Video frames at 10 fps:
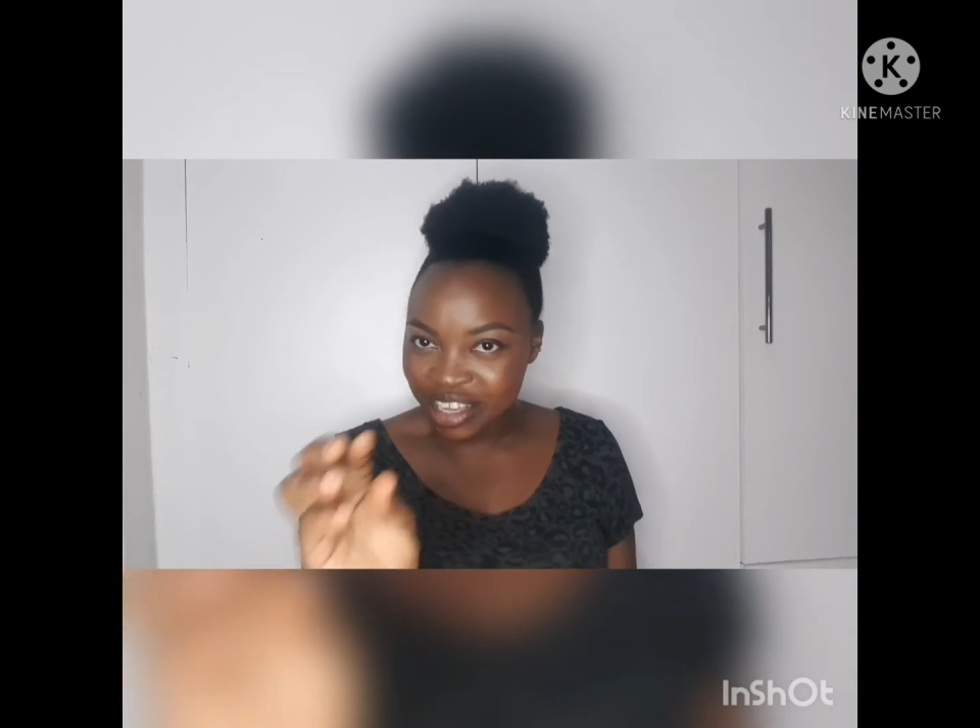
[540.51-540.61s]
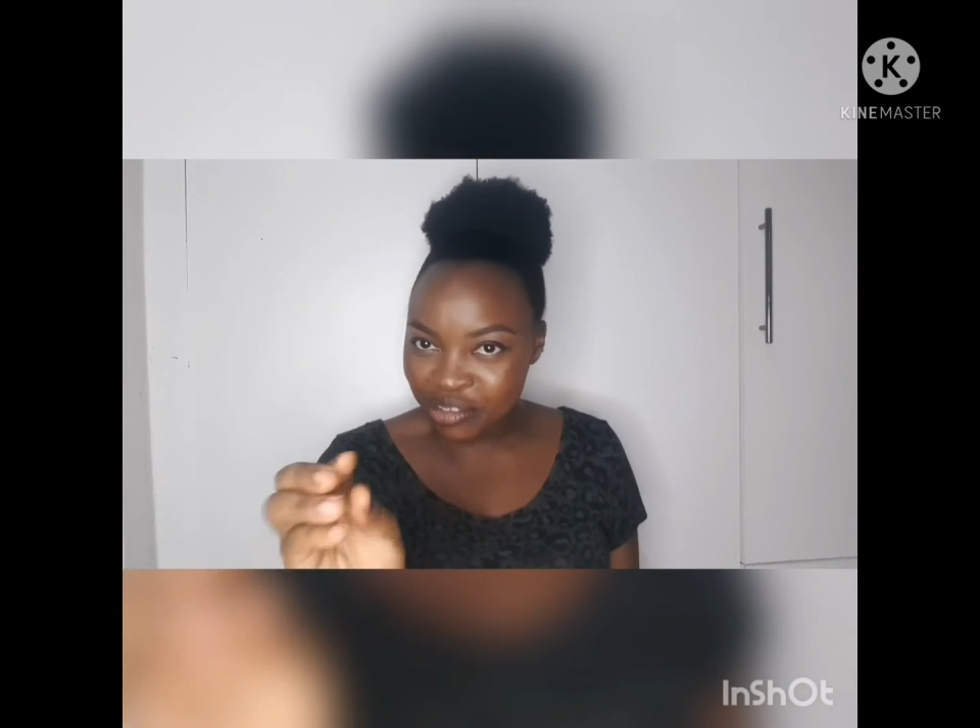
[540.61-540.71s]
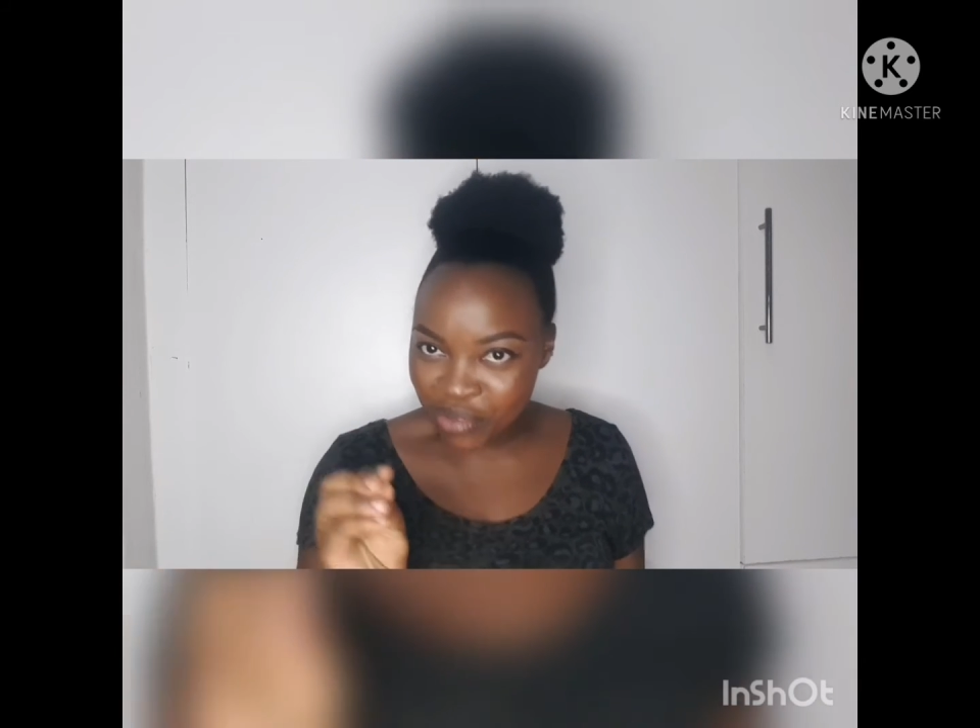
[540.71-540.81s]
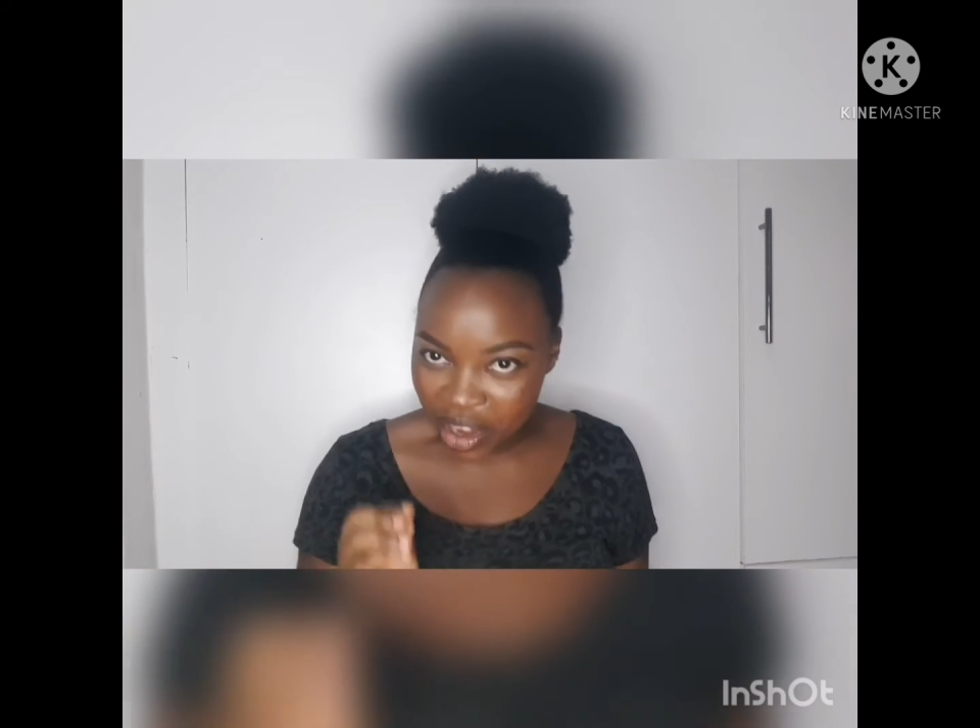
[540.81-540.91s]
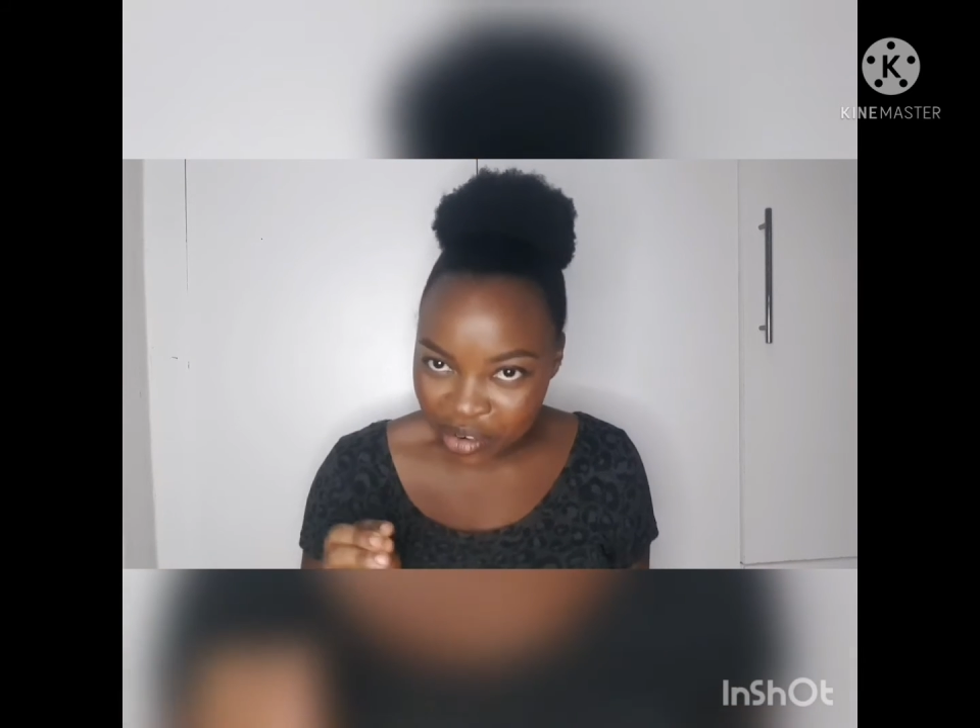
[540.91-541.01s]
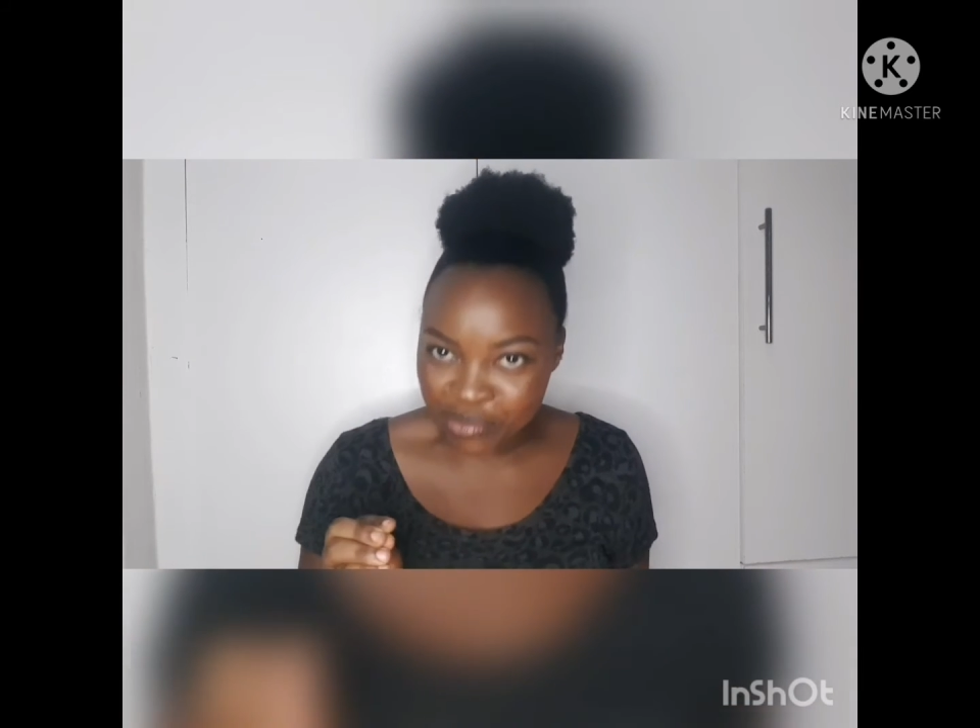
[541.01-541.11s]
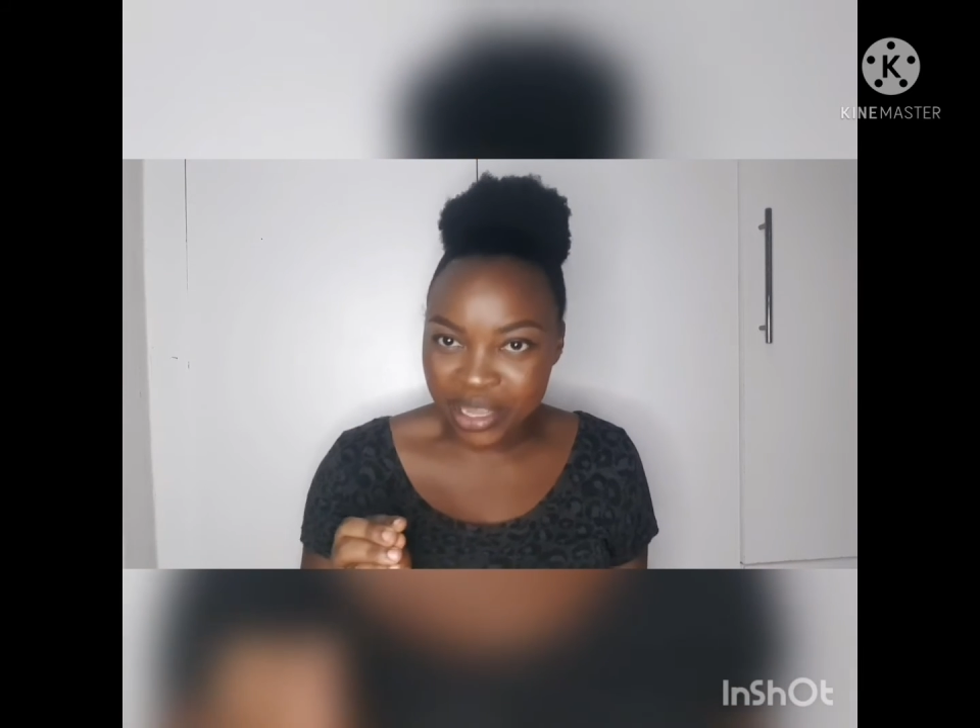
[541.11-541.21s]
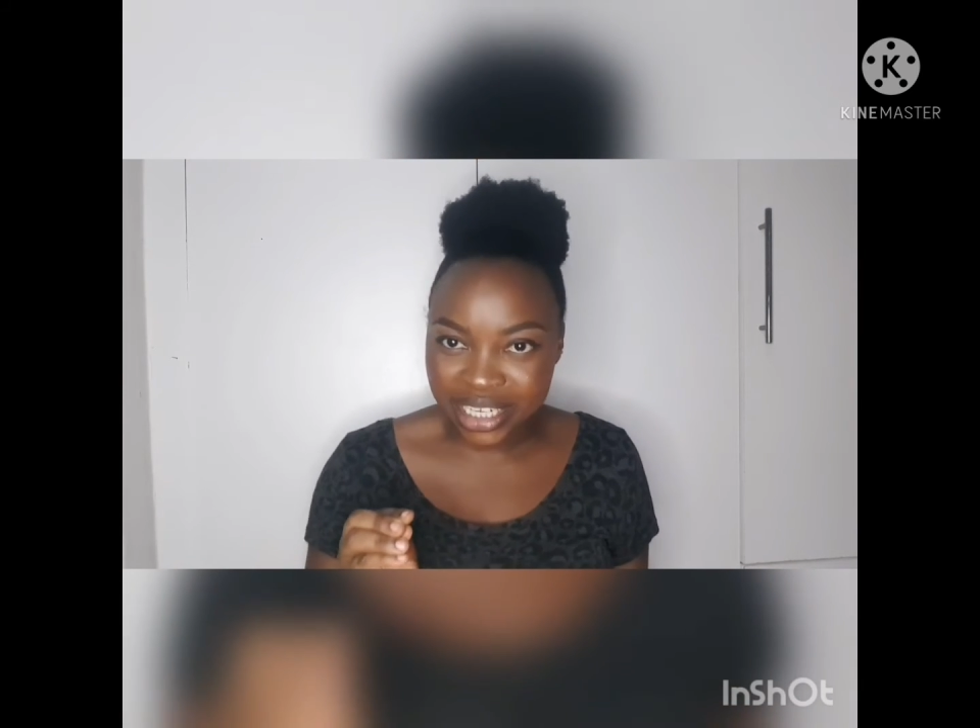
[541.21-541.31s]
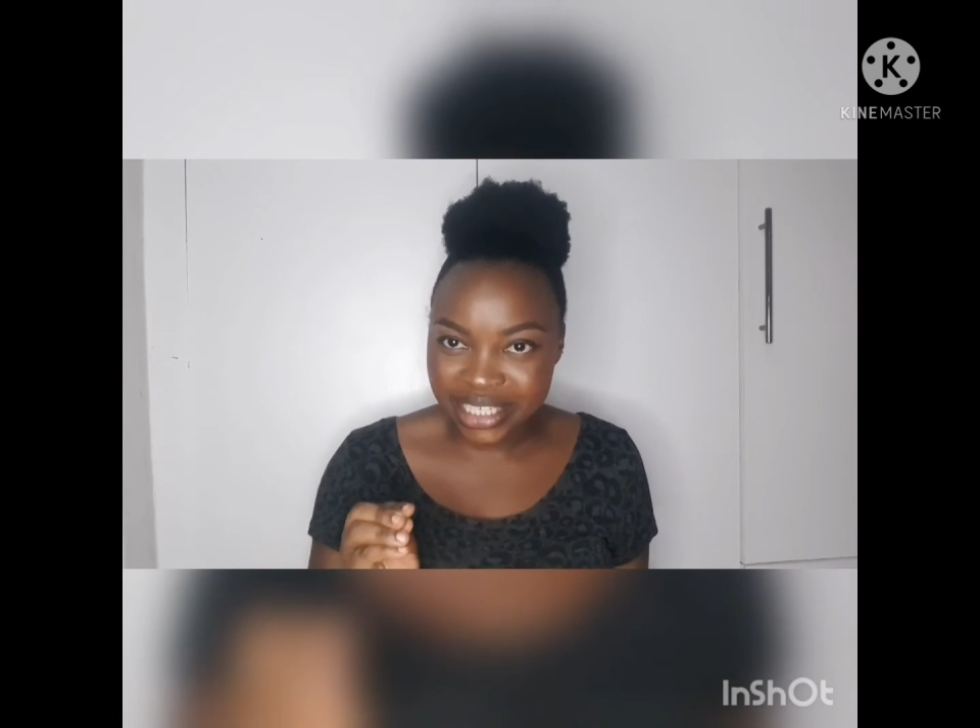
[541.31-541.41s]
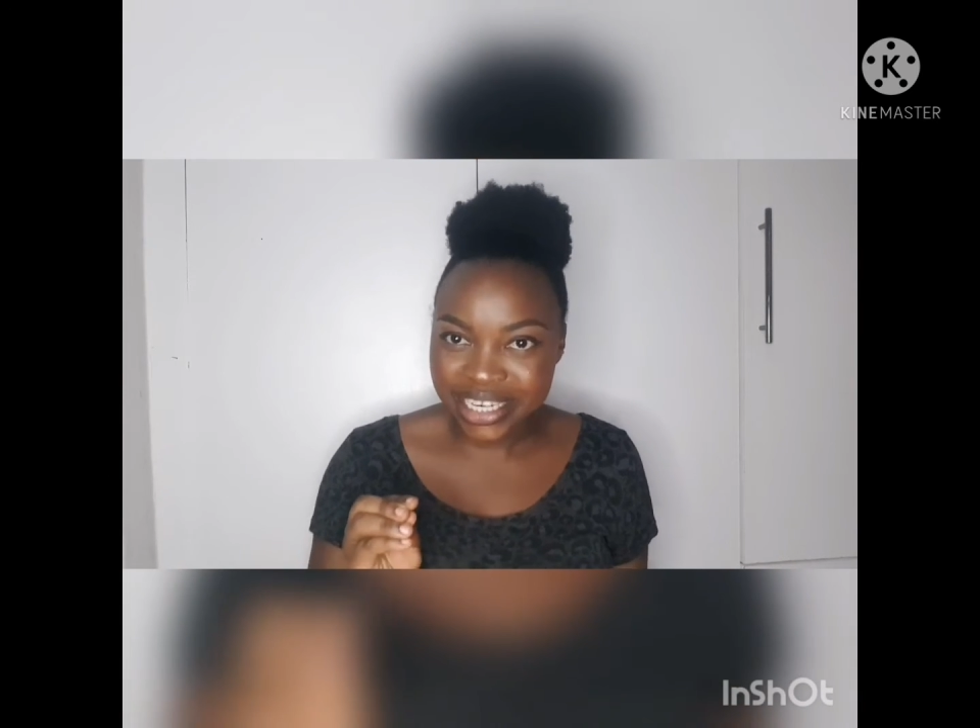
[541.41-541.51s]

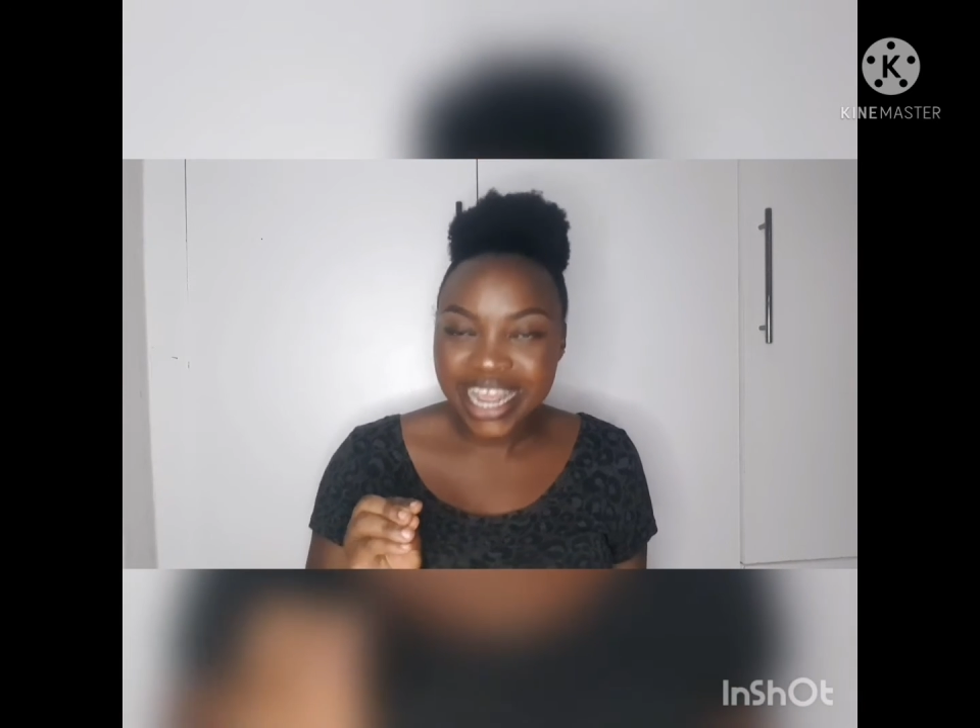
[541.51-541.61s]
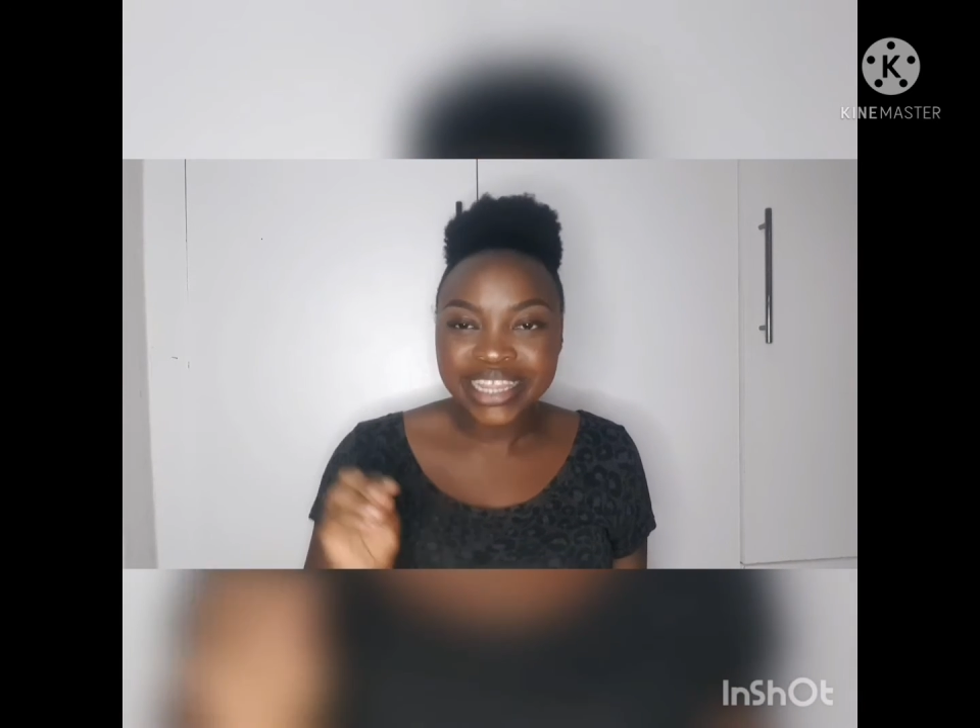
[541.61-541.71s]
environment.